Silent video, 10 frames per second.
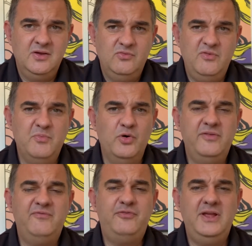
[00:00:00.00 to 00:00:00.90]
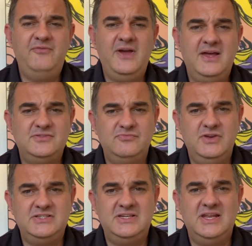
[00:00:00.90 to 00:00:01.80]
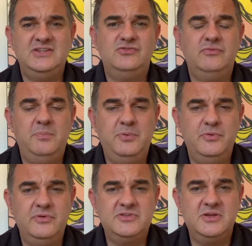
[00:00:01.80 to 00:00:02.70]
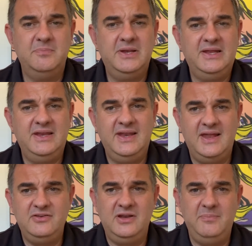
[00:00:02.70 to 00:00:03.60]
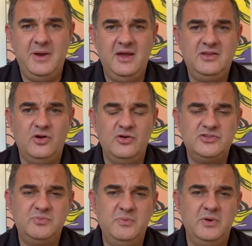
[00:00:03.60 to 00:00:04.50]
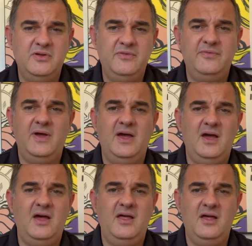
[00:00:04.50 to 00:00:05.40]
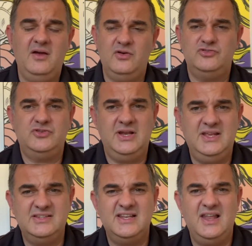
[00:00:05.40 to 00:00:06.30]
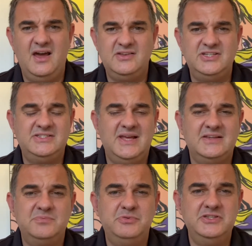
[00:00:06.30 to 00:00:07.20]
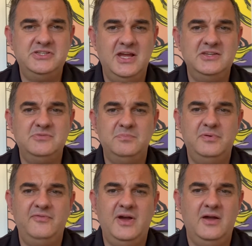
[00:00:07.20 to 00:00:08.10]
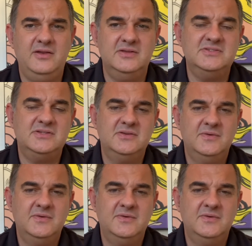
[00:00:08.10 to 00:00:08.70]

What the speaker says: With more than 3,000 residential reports completed annually by Koste, we're one of Australia's largest tax depreciation providers.